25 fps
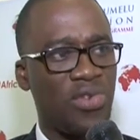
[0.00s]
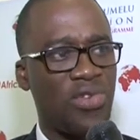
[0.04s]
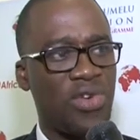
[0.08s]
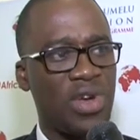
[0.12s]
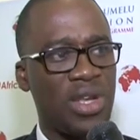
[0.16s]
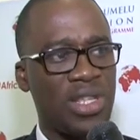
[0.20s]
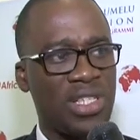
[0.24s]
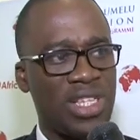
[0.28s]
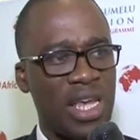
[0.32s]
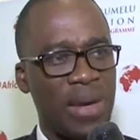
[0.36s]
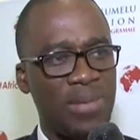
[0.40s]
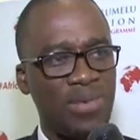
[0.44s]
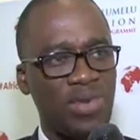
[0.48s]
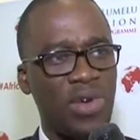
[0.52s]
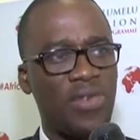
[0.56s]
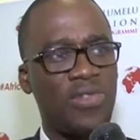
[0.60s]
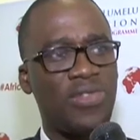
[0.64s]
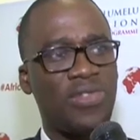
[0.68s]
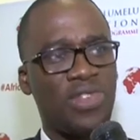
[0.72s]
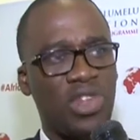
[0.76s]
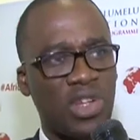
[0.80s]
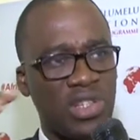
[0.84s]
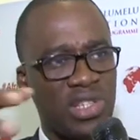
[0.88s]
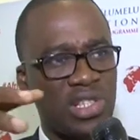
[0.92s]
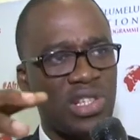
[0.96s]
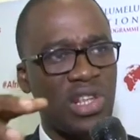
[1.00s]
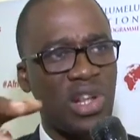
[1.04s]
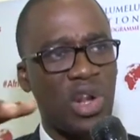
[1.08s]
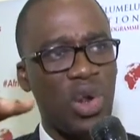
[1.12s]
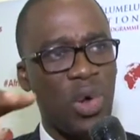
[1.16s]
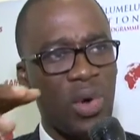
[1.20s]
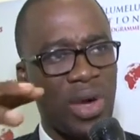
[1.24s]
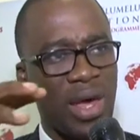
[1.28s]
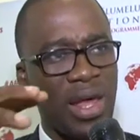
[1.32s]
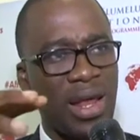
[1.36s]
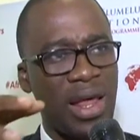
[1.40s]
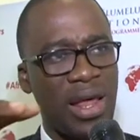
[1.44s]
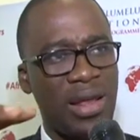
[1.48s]
in terms of just
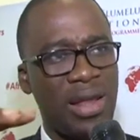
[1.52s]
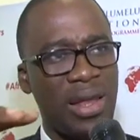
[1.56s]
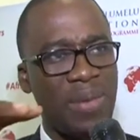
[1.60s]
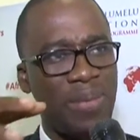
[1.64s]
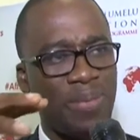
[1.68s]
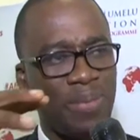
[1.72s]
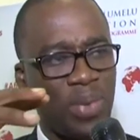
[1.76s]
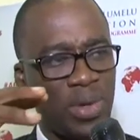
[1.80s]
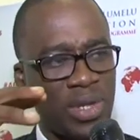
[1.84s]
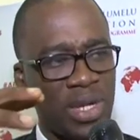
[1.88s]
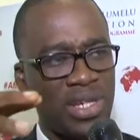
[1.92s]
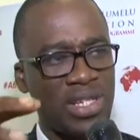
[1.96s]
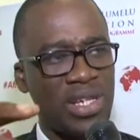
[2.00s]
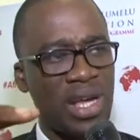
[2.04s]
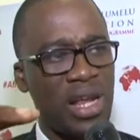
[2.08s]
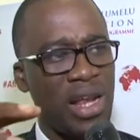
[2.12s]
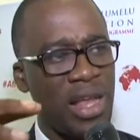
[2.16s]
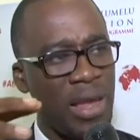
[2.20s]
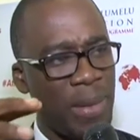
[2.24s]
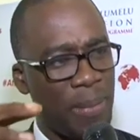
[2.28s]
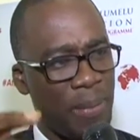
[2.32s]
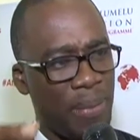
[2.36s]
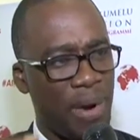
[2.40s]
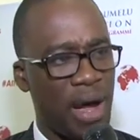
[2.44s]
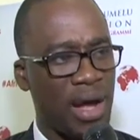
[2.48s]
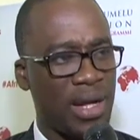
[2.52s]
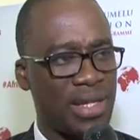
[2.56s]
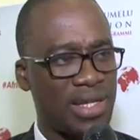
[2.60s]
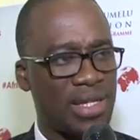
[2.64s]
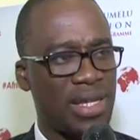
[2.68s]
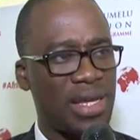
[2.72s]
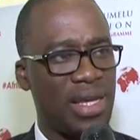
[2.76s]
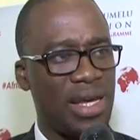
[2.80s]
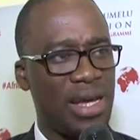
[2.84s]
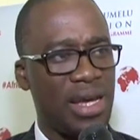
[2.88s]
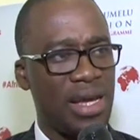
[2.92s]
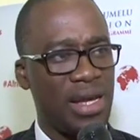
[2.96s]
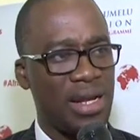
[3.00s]
looking at the potential impact
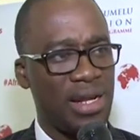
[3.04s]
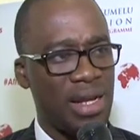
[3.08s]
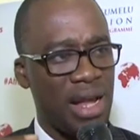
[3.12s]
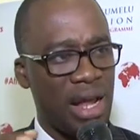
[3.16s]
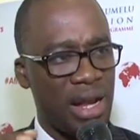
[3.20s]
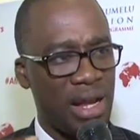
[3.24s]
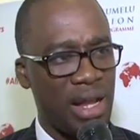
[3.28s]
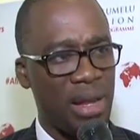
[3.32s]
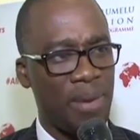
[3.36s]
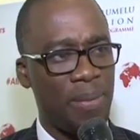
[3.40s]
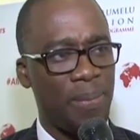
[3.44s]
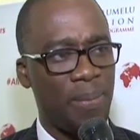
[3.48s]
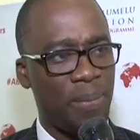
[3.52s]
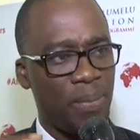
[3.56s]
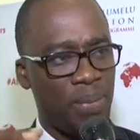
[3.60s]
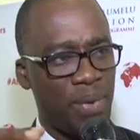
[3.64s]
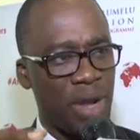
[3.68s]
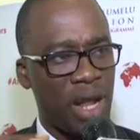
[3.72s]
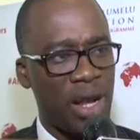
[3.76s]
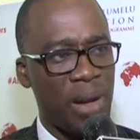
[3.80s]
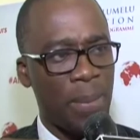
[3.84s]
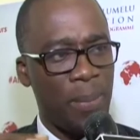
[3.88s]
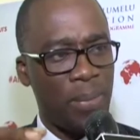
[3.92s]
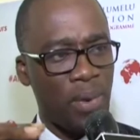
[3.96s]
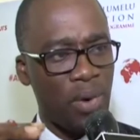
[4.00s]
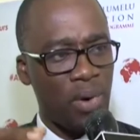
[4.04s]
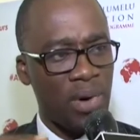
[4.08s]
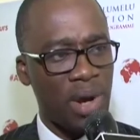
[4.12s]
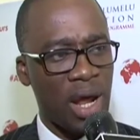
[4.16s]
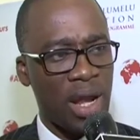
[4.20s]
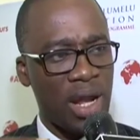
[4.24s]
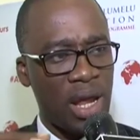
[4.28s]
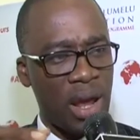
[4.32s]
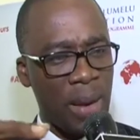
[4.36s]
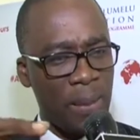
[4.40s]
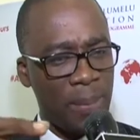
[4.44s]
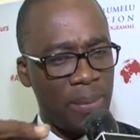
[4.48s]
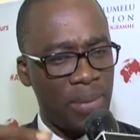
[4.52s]
that
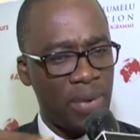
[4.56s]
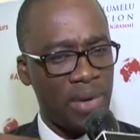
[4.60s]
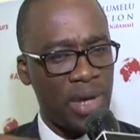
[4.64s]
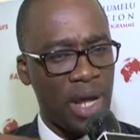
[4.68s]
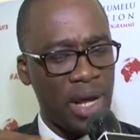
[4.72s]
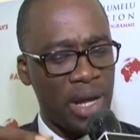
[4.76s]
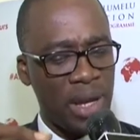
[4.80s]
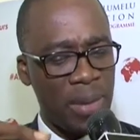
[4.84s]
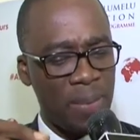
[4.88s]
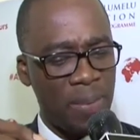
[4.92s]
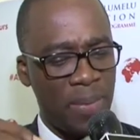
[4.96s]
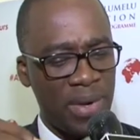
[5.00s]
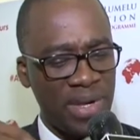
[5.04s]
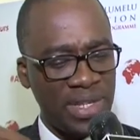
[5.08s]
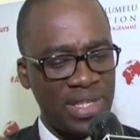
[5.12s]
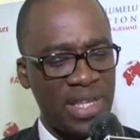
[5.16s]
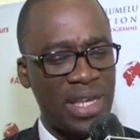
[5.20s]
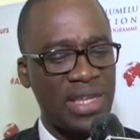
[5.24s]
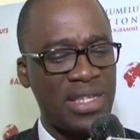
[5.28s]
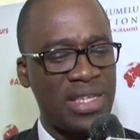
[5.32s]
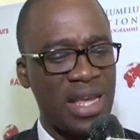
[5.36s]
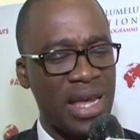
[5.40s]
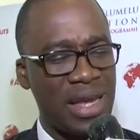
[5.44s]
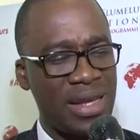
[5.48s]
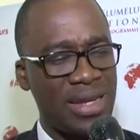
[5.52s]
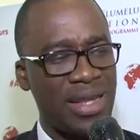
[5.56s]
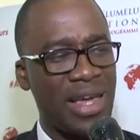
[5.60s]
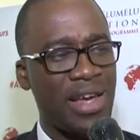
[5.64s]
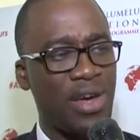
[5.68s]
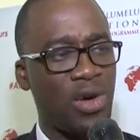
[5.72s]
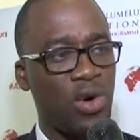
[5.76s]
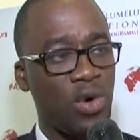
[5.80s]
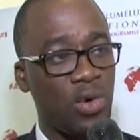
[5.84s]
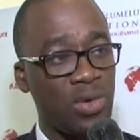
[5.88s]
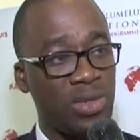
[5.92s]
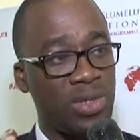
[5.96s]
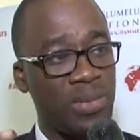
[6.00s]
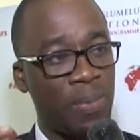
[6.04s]
the business idea
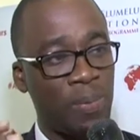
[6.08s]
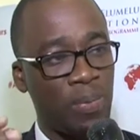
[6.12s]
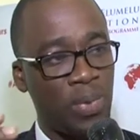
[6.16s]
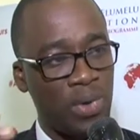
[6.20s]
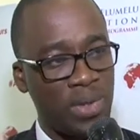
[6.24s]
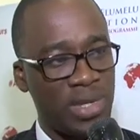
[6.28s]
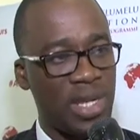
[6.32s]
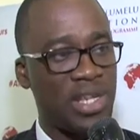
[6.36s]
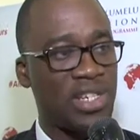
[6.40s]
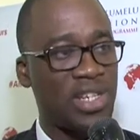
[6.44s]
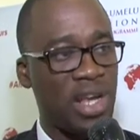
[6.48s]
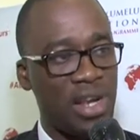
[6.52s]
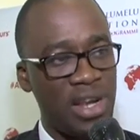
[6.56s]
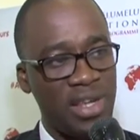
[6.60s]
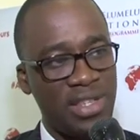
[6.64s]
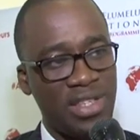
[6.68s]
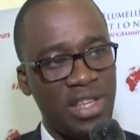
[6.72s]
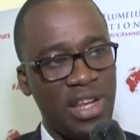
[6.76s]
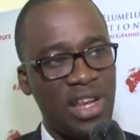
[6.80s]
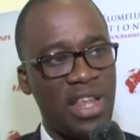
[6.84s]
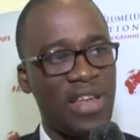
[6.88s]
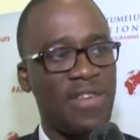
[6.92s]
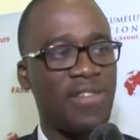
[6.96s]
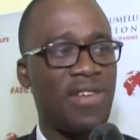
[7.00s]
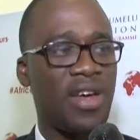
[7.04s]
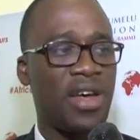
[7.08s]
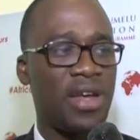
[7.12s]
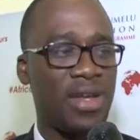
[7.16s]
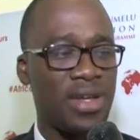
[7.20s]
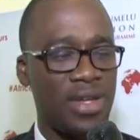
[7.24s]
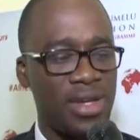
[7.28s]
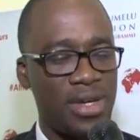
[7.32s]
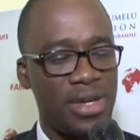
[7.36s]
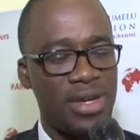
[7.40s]
could potentially deliver.